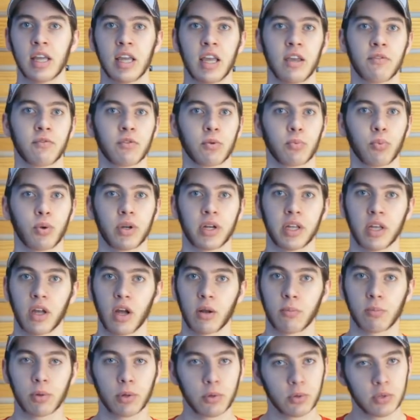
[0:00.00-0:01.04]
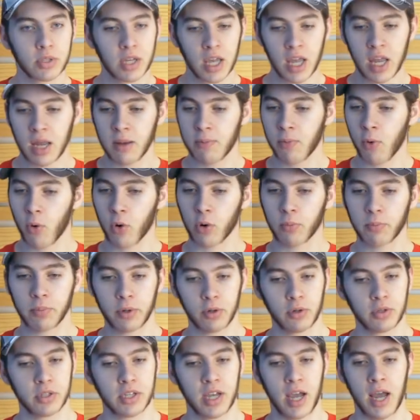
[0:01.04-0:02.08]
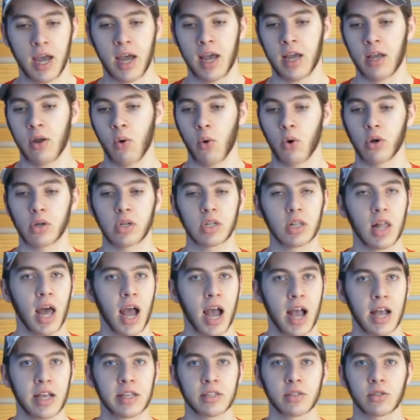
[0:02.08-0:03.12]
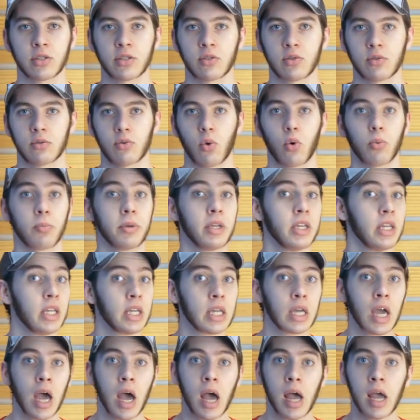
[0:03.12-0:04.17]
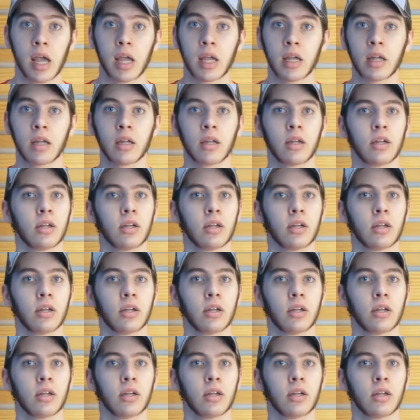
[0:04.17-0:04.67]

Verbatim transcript: If you're printing on blue tape or BuildTac or glass or PEI,